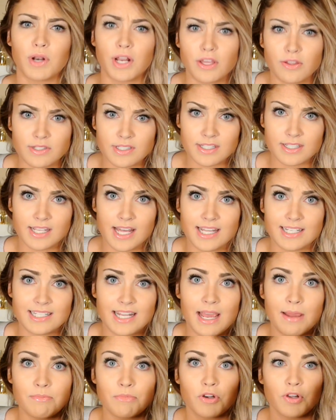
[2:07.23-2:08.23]
when I used this last
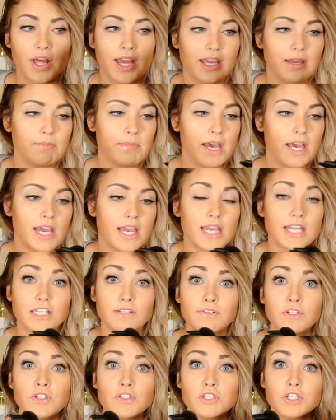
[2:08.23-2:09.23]
time. They're like, my
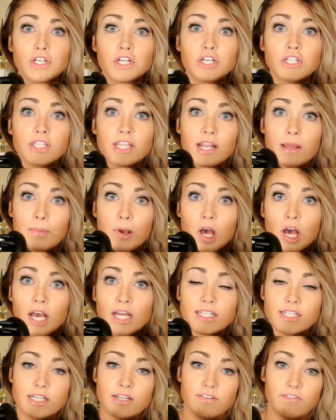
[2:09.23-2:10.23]
diffuser that I
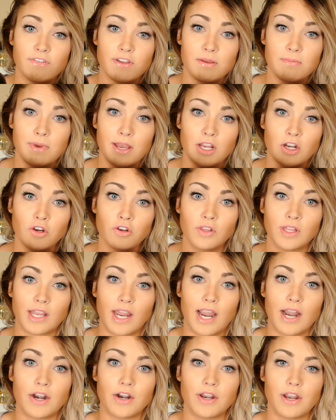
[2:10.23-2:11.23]
bought didn't fit my curling
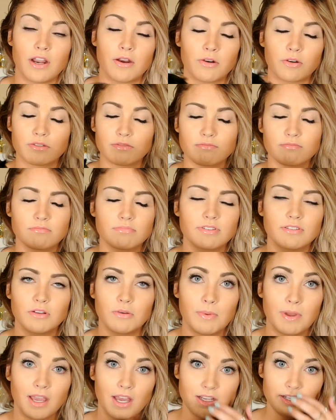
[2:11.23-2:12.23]
iron, or
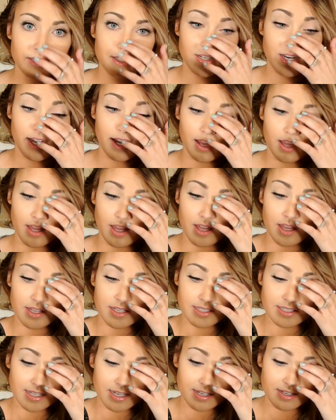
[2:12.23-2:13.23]
oh my gosh, sorry,
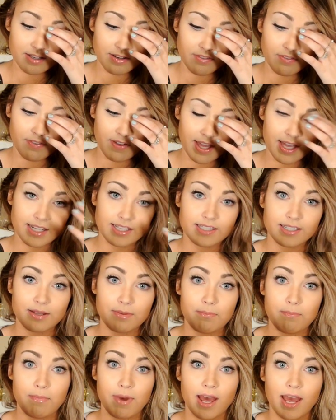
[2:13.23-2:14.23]
didn't fit
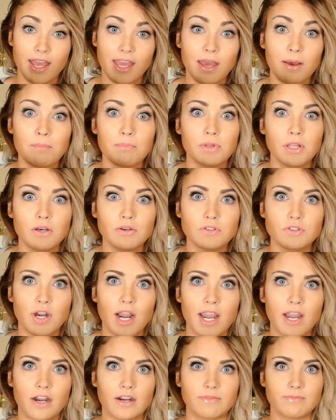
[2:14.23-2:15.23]
my blow
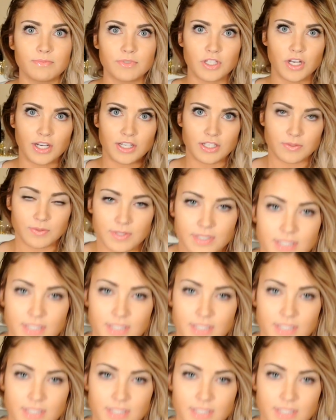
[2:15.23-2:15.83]
dryer. Sorry, just